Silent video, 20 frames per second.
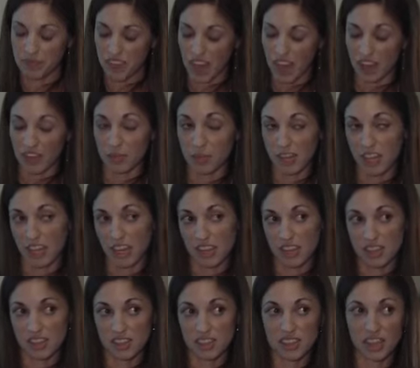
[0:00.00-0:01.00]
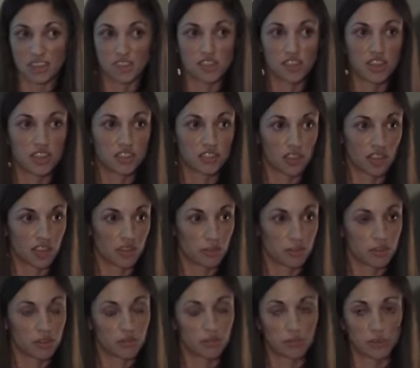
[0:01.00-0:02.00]
the beginning of the session I started
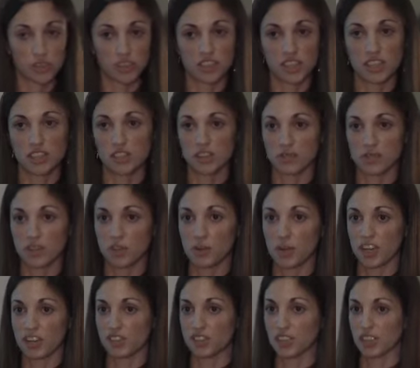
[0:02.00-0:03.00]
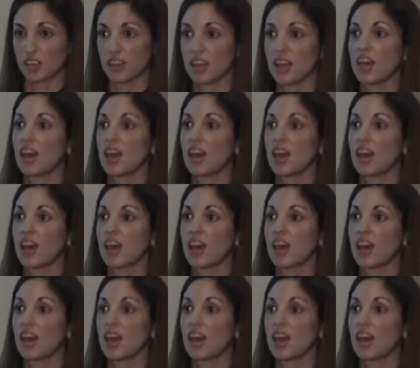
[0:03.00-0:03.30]
with the first interview question.